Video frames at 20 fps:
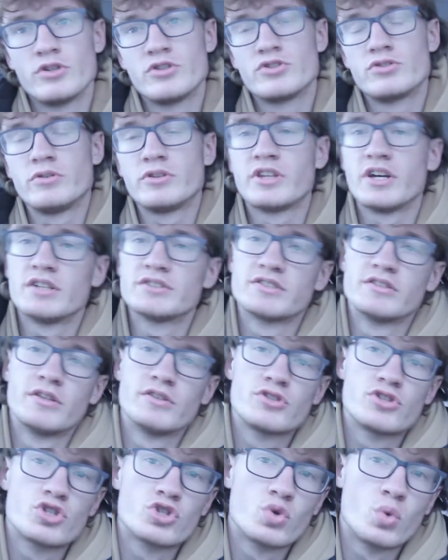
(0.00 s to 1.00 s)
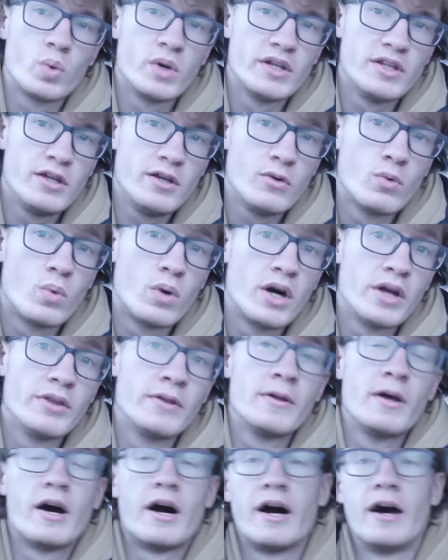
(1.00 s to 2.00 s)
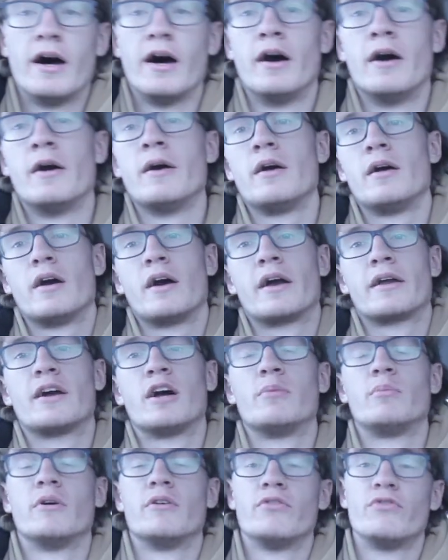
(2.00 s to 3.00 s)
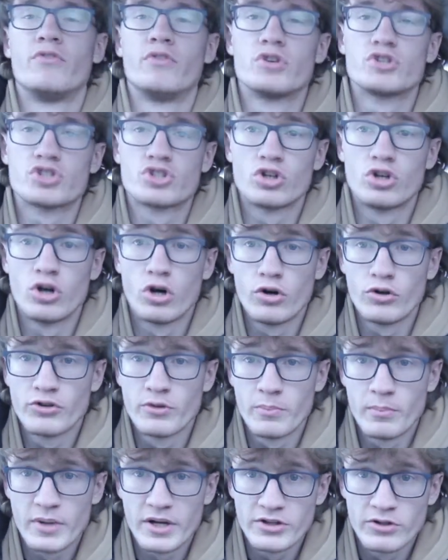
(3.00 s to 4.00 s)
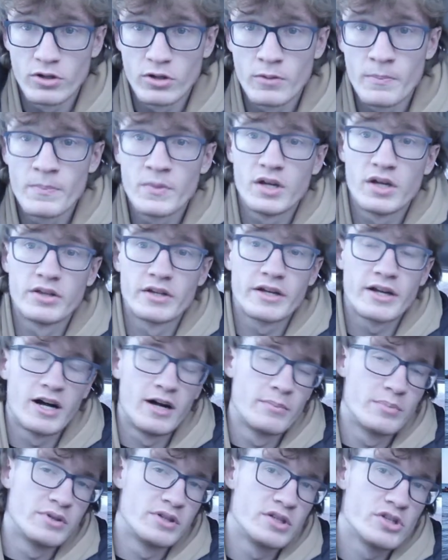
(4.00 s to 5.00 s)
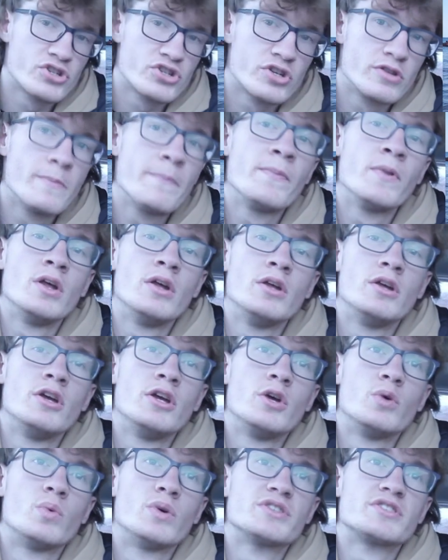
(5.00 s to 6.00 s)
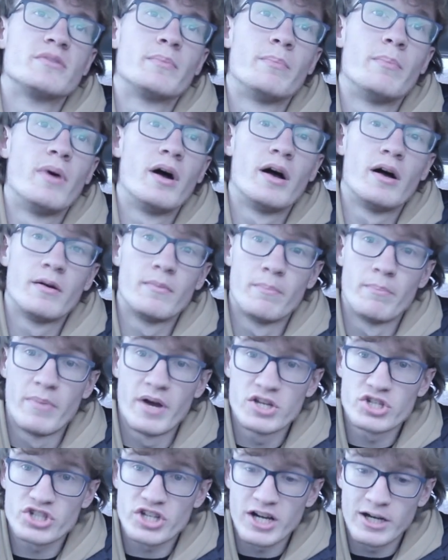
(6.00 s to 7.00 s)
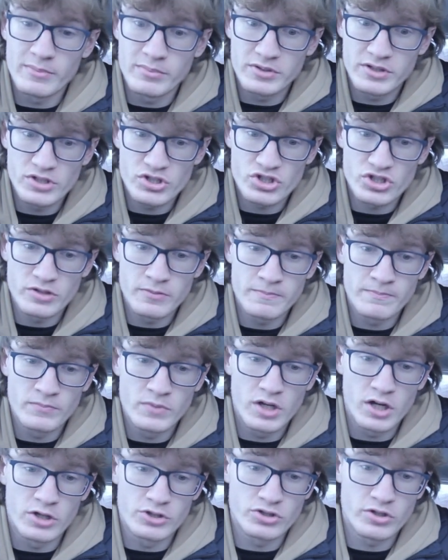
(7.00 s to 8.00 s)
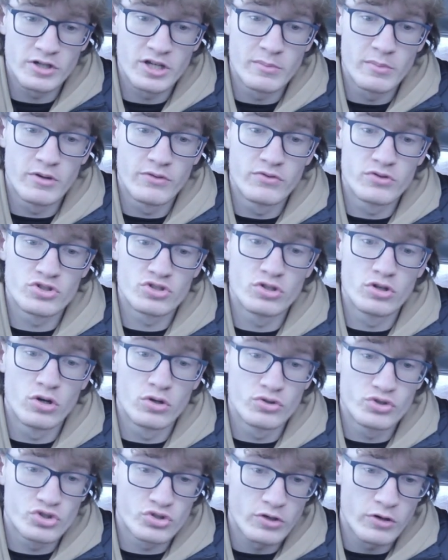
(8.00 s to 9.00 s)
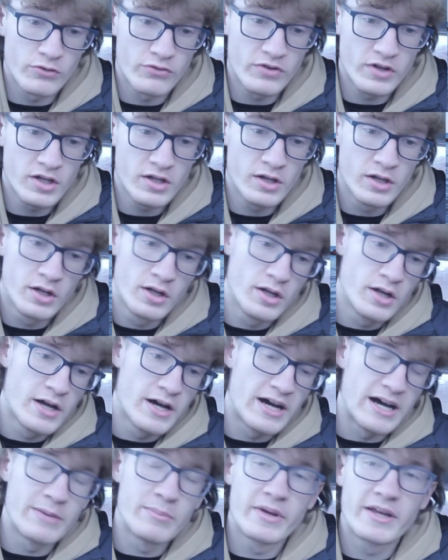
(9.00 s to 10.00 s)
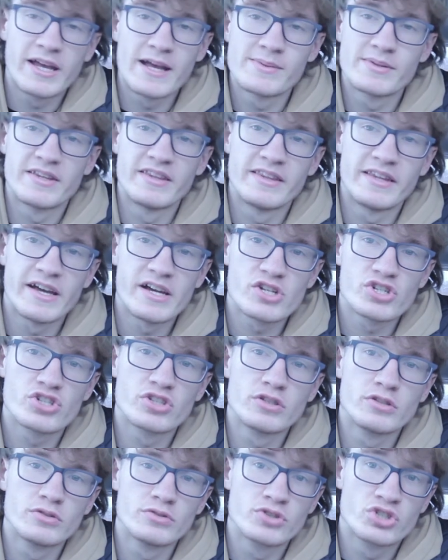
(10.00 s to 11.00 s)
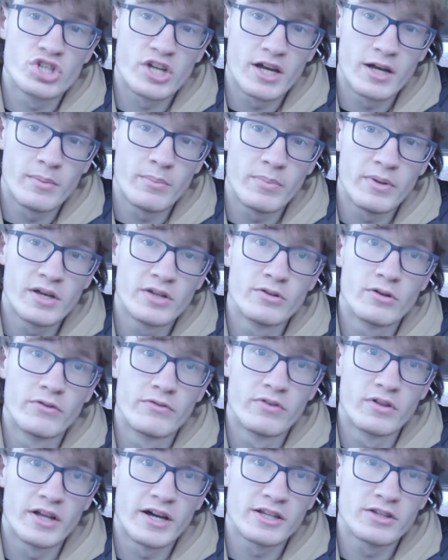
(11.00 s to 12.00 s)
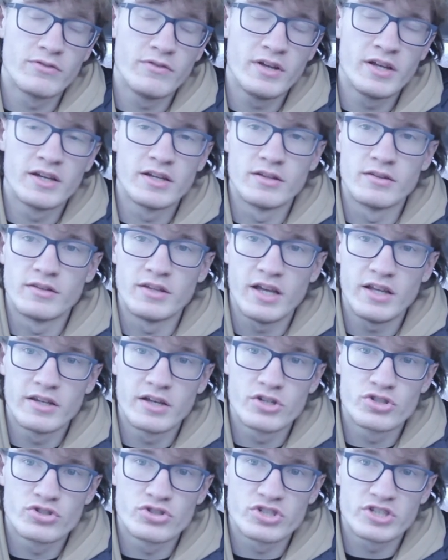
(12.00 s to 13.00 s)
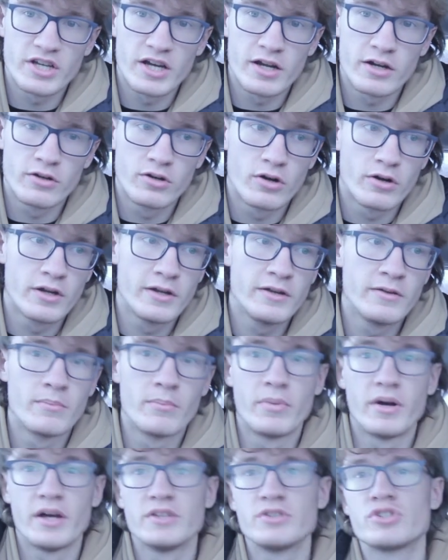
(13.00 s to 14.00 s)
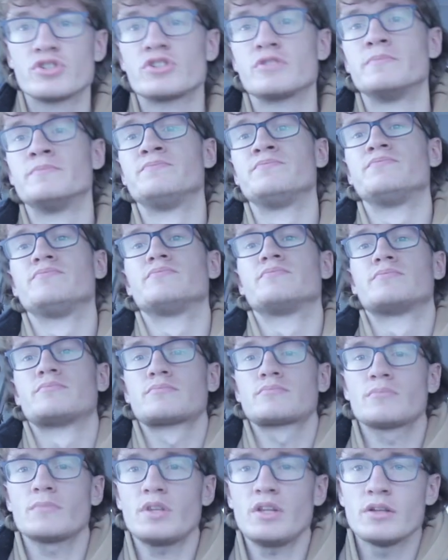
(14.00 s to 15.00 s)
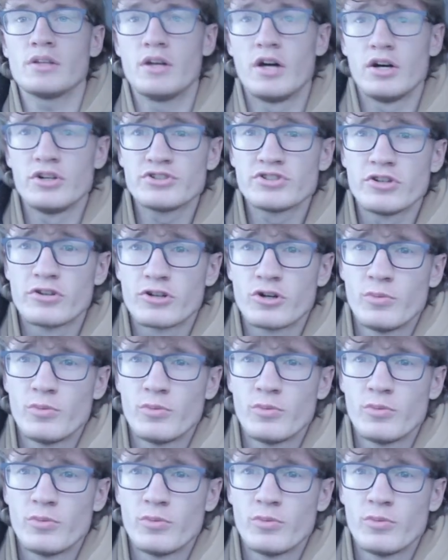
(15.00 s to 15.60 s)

2021, I got my first gold medal in the competition. It was a bench competition. I also got my first gold trophy. I became the national champion of Latvia in teenagers category bench. I also